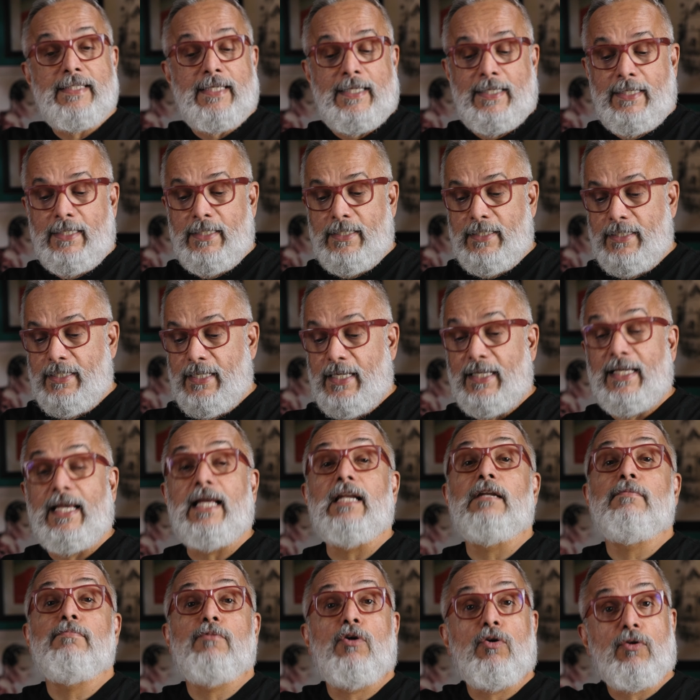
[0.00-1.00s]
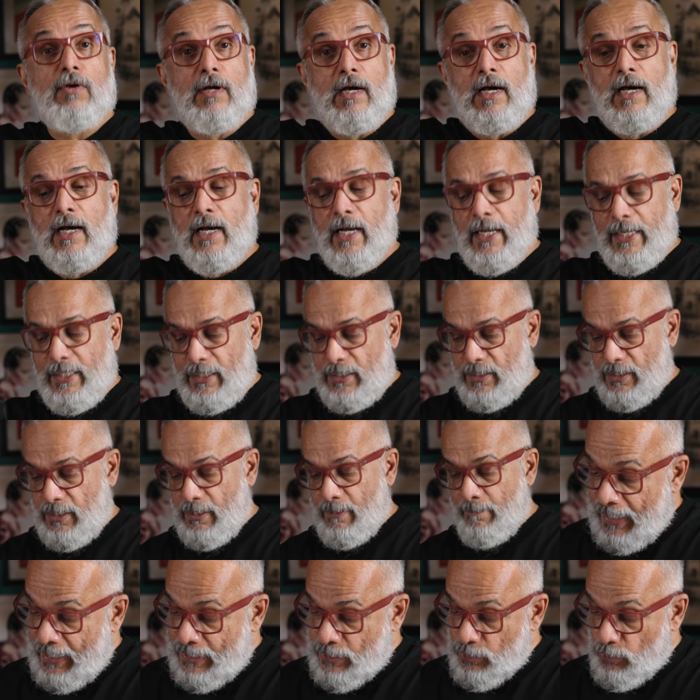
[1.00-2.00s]
and get more height.
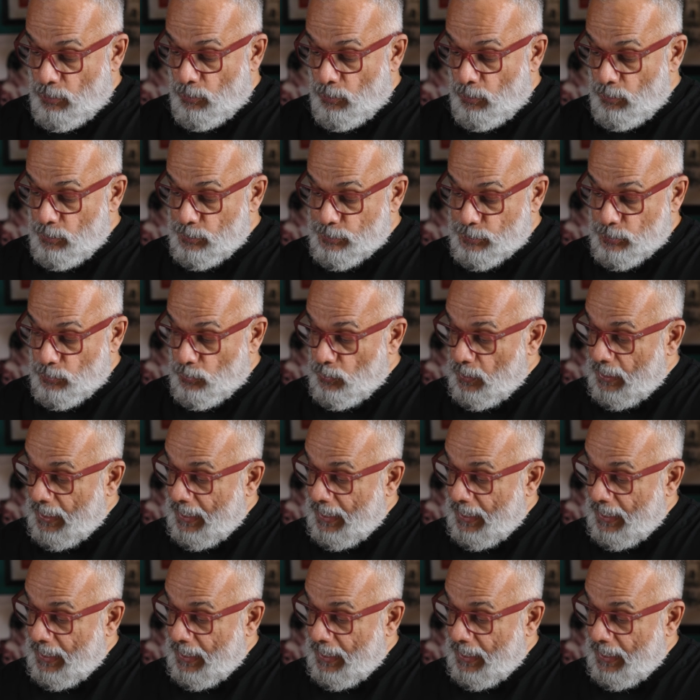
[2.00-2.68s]
It also